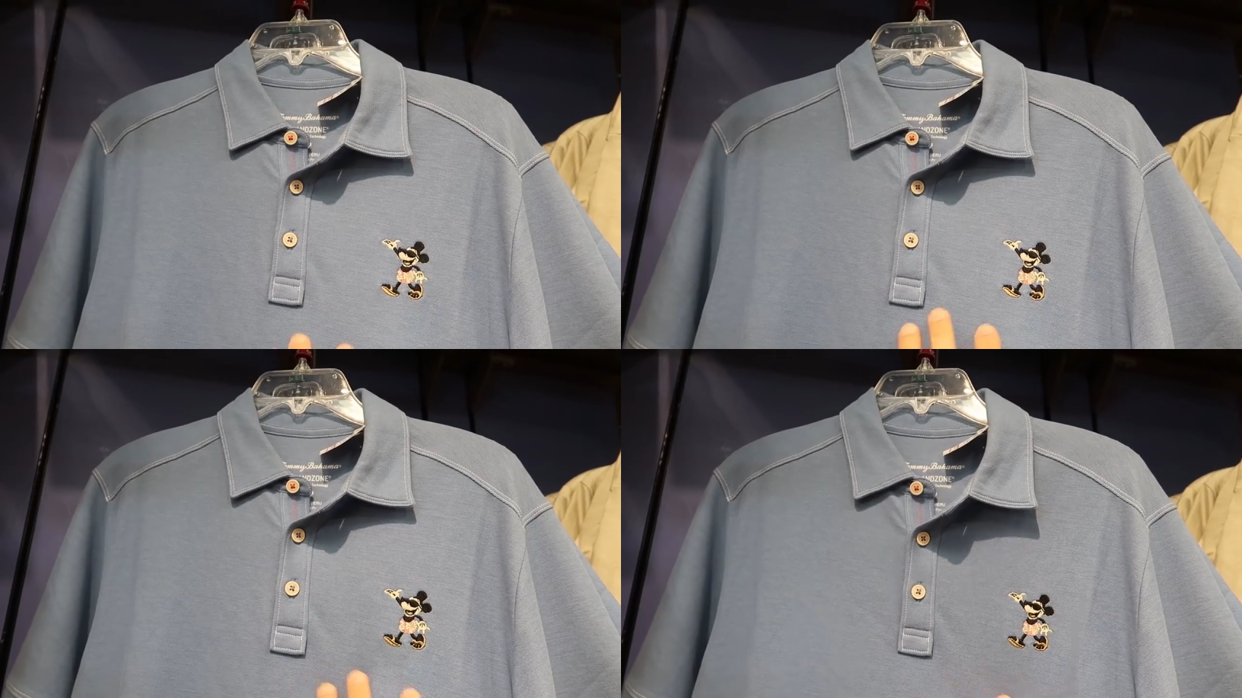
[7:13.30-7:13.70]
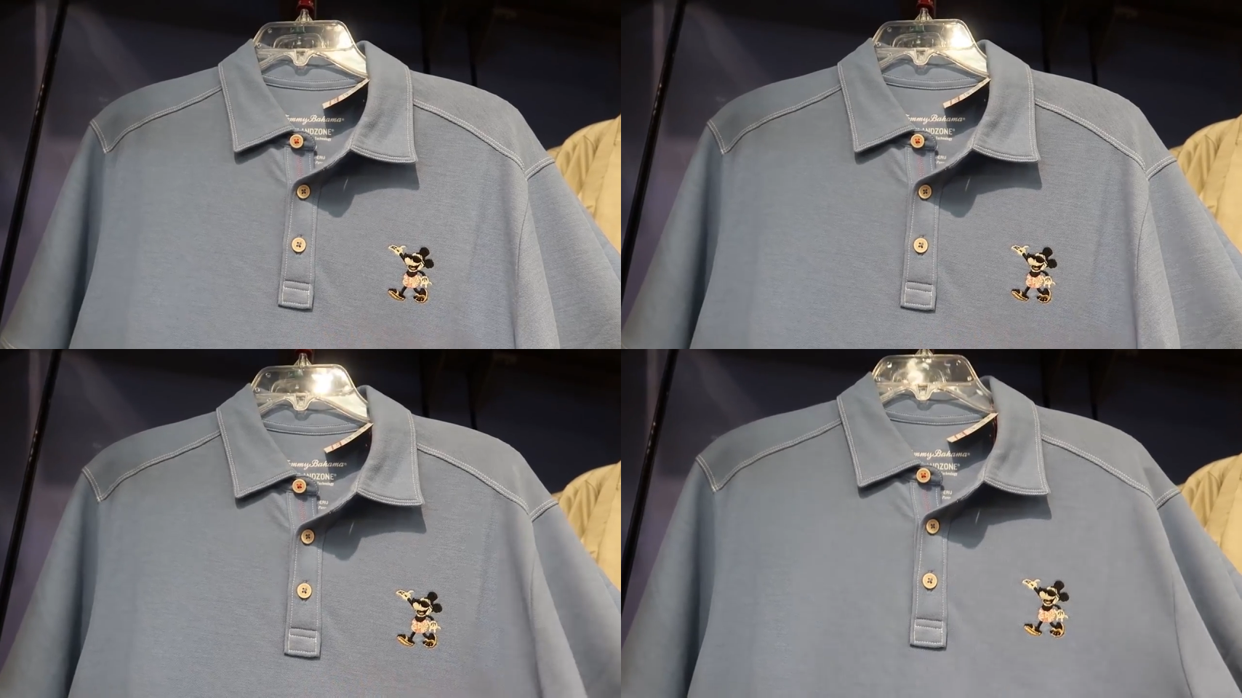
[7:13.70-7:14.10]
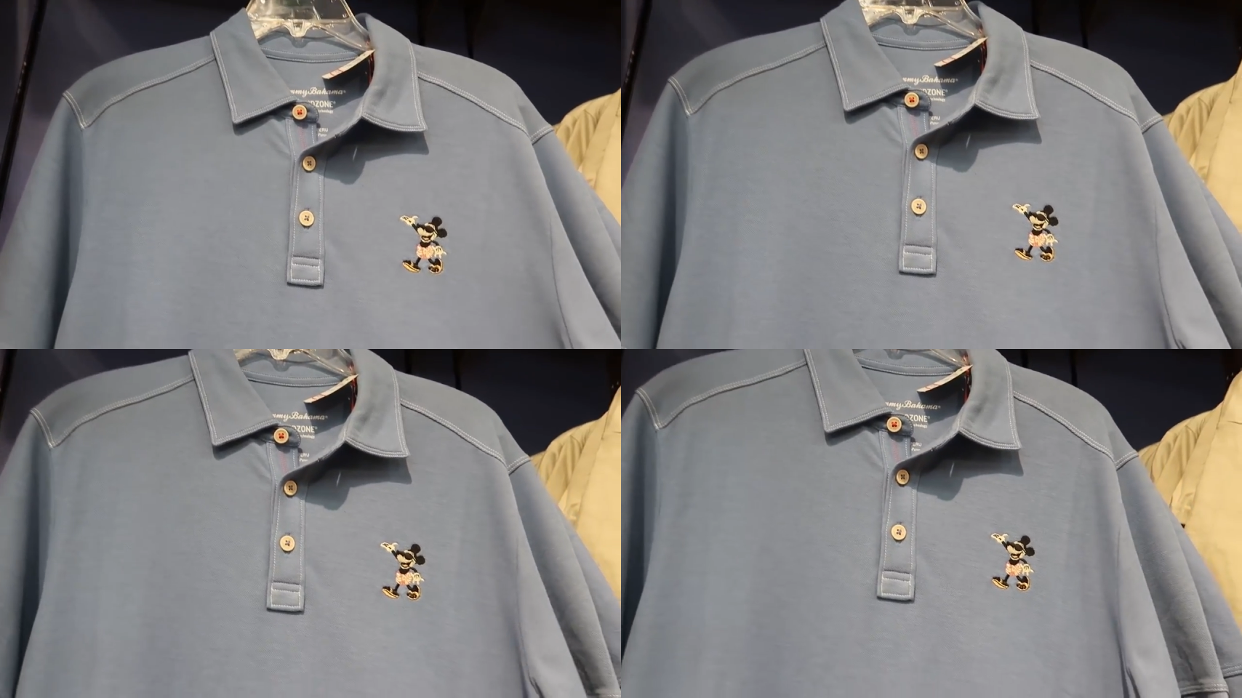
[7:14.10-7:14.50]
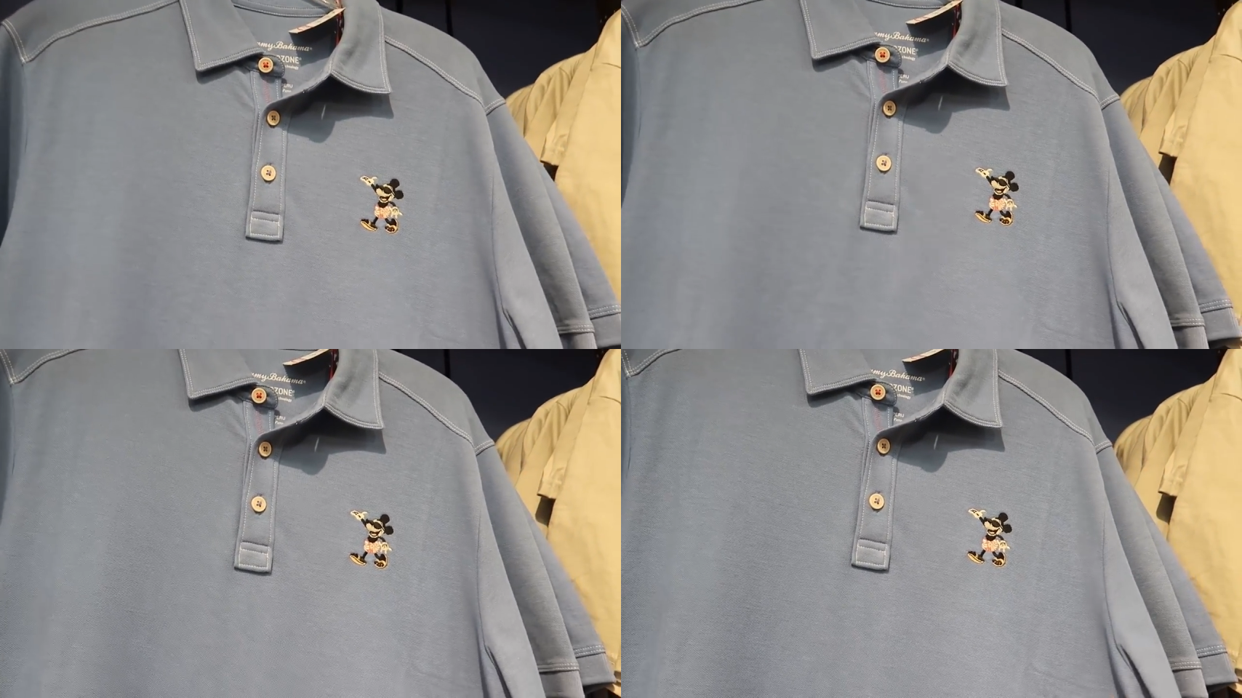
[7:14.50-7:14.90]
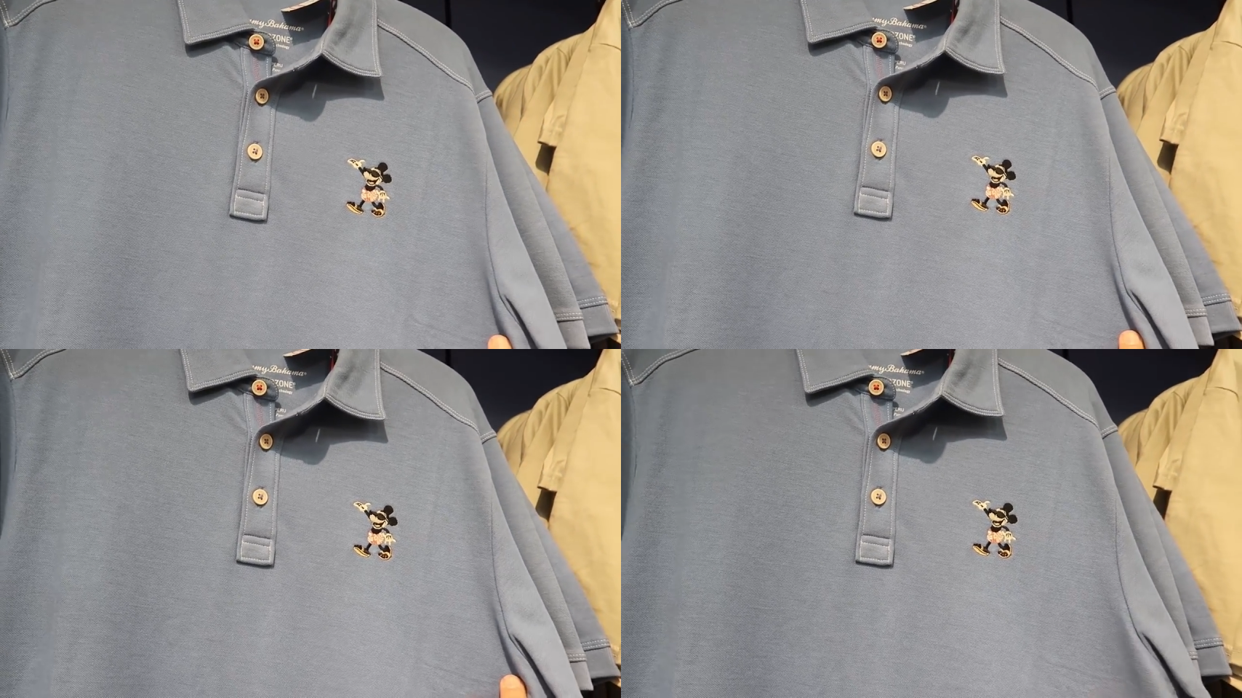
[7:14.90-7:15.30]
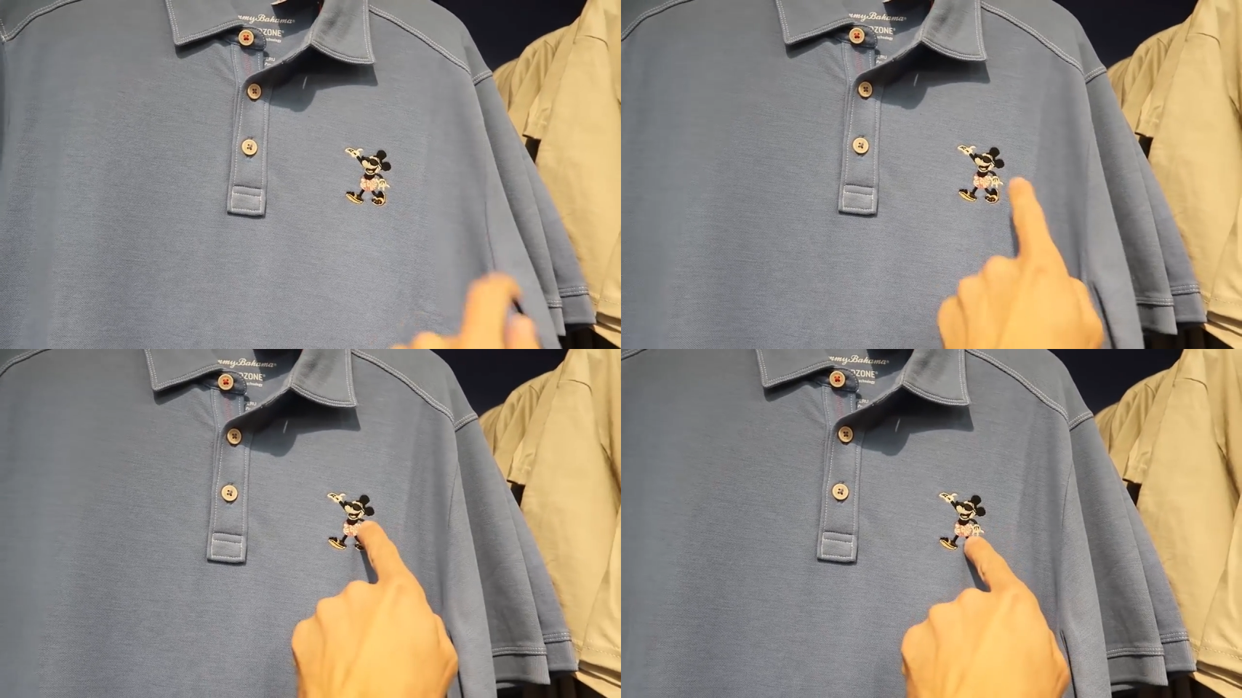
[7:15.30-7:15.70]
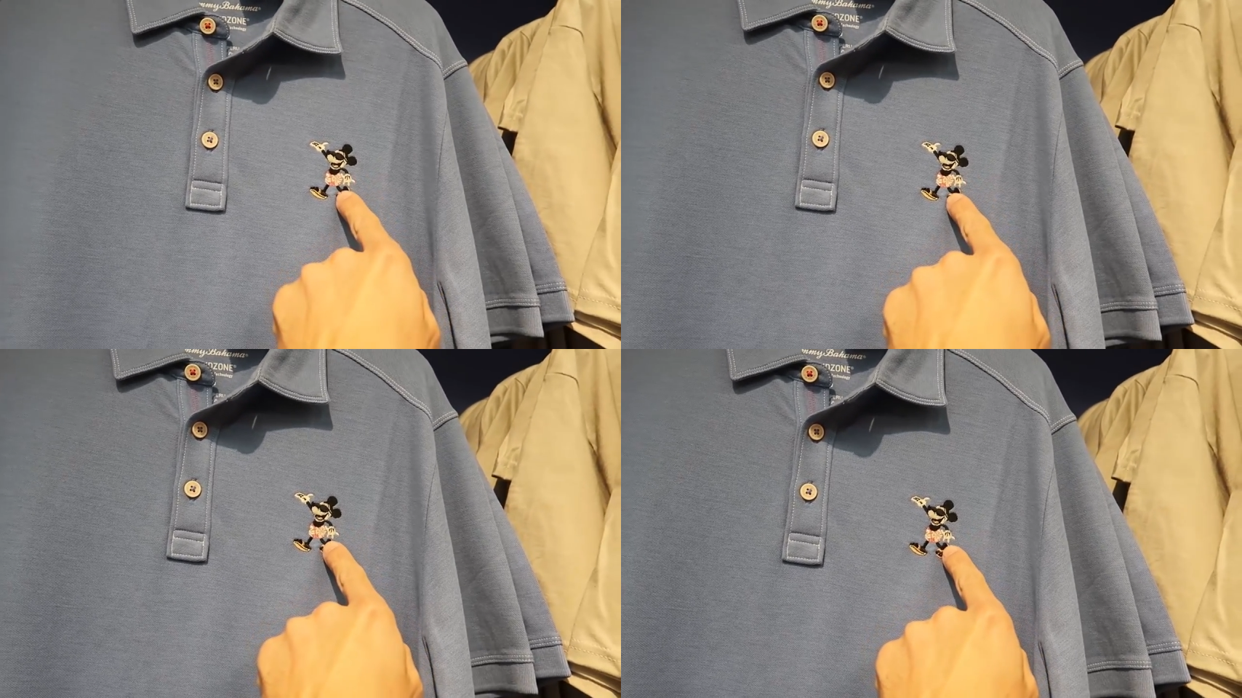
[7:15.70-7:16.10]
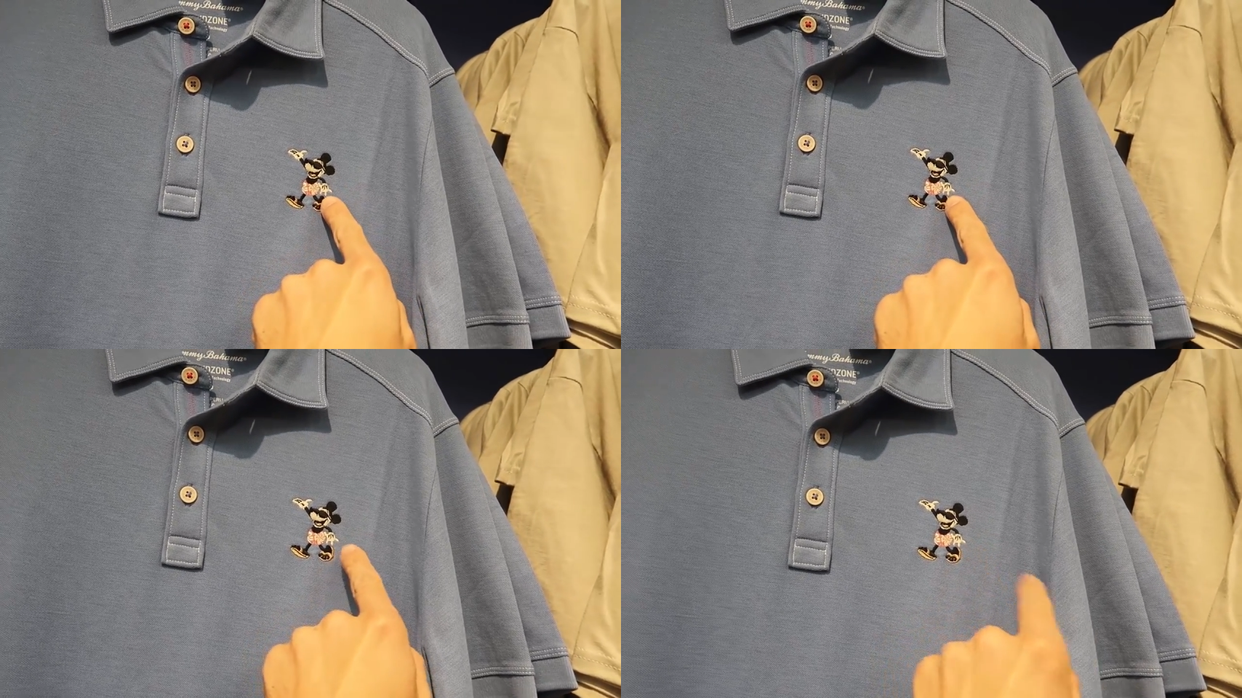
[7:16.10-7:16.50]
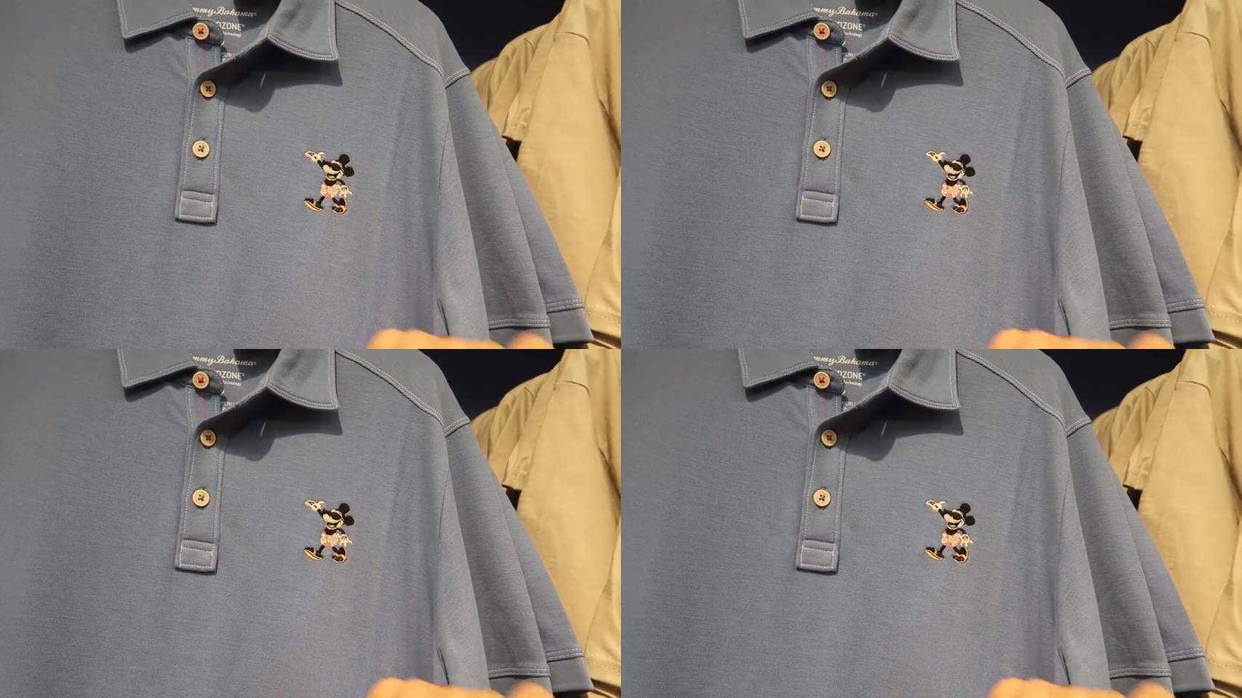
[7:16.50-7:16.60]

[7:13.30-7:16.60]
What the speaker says: [unreadable: no face in view]